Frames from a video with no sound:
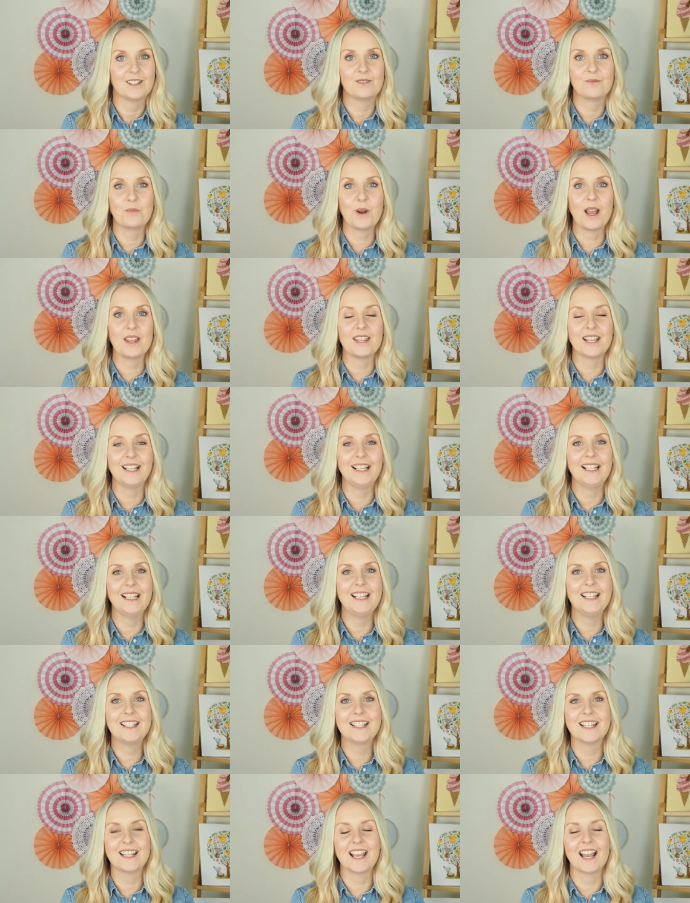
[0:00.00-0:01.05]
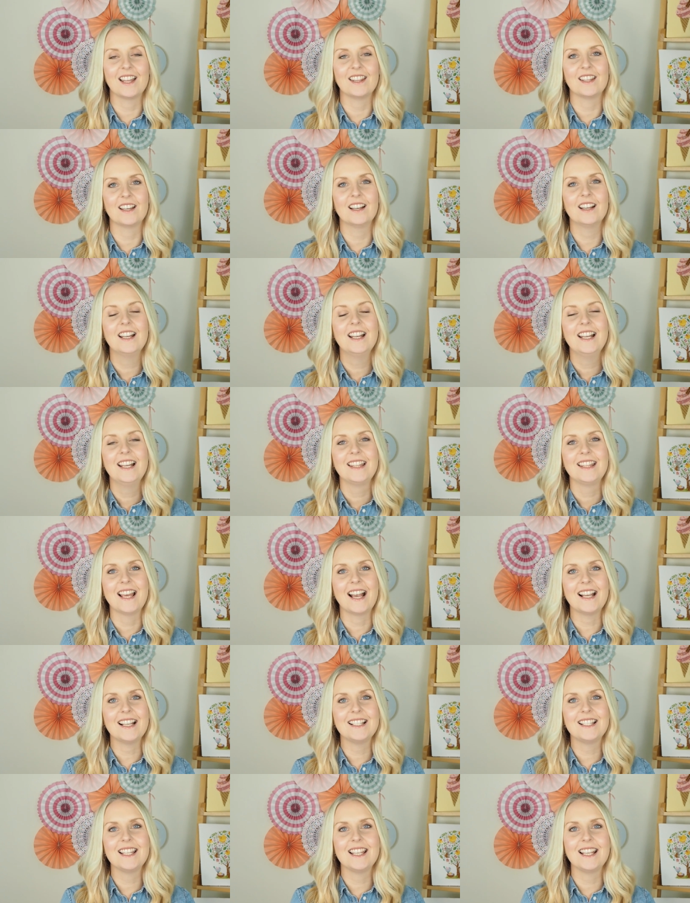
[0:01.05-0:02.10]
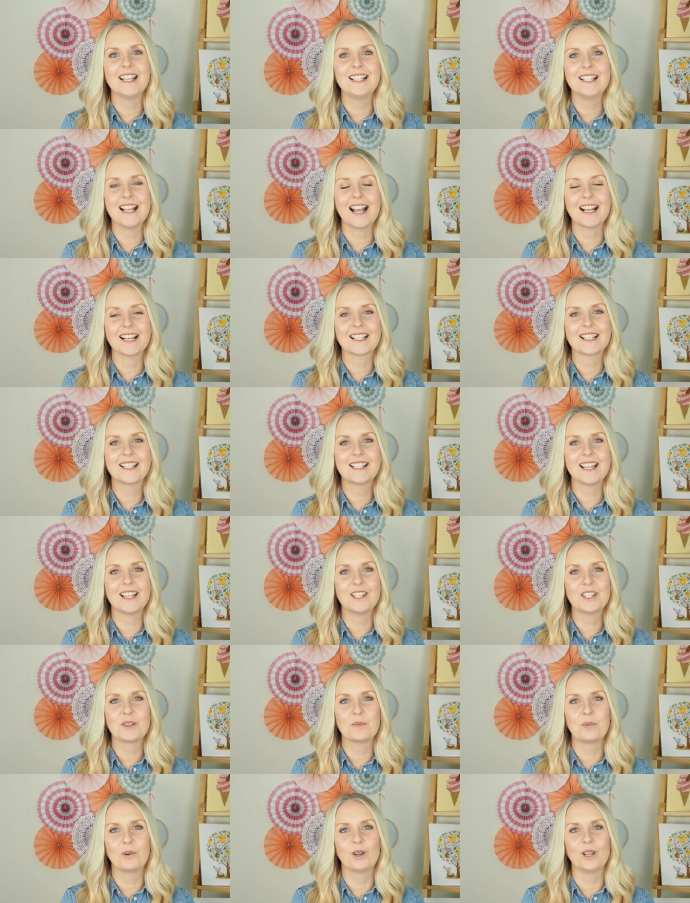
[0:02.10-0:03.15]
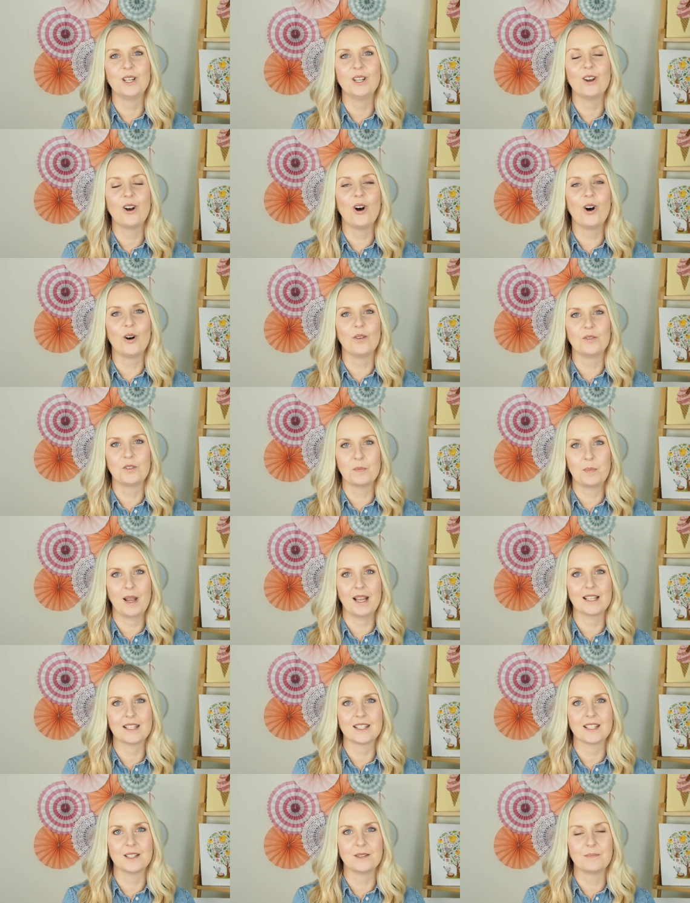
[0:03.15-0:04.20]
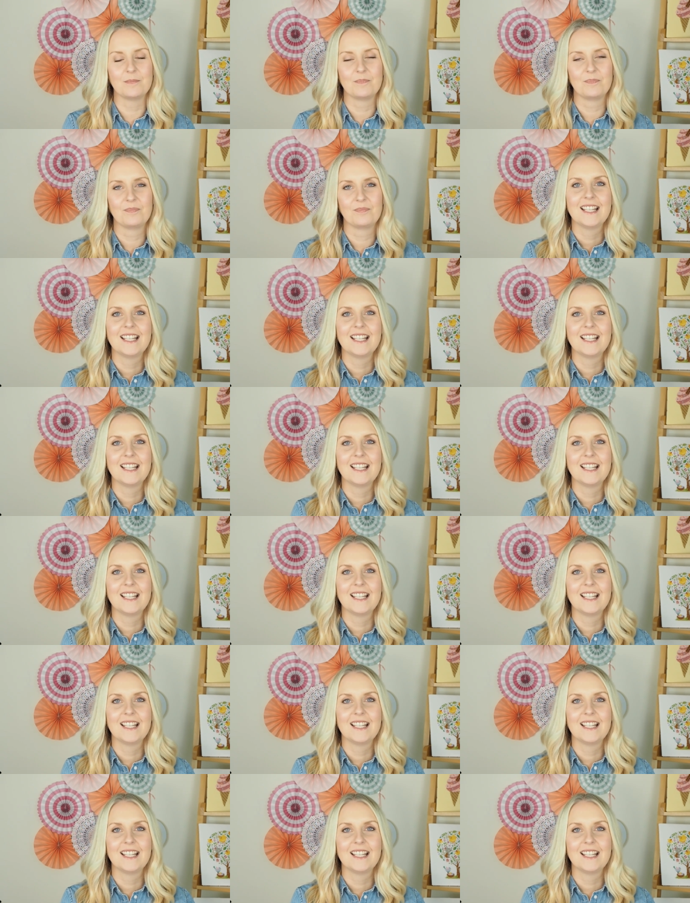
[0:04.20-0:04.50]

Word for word: where they lead together, that is the exact centre point of the pattern.